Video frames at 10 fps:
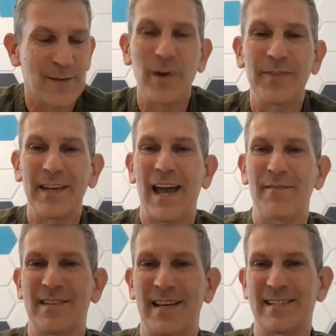it's one thing to
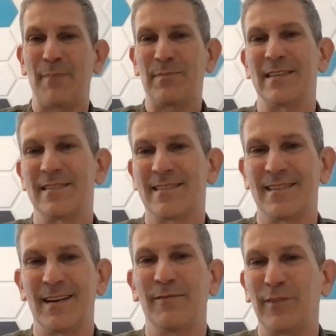have this
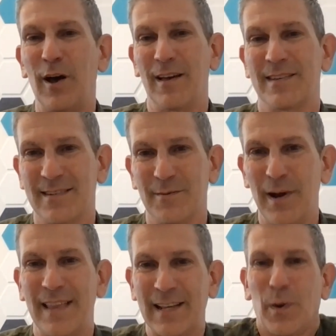acceptance of loss,
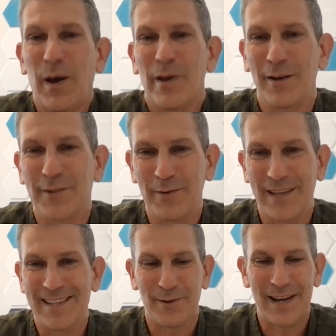right? That's why we all
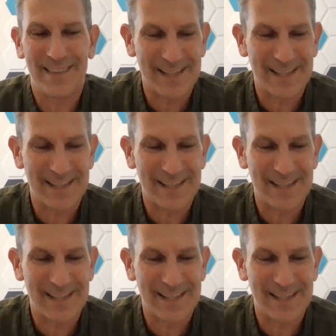do this, right?